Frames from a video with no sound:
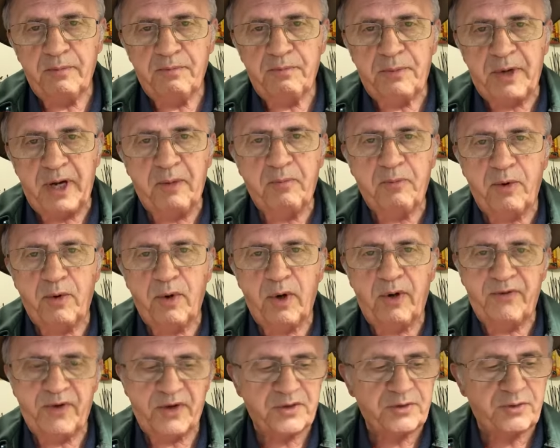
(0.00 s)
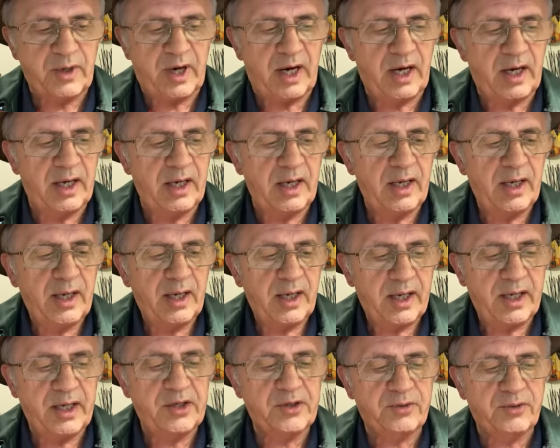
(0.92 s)
people of Australia,
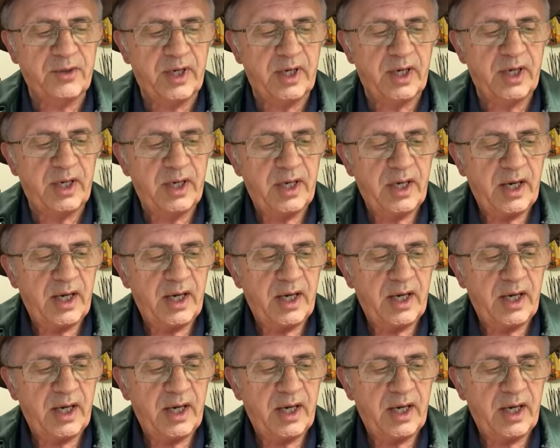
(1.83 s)
history,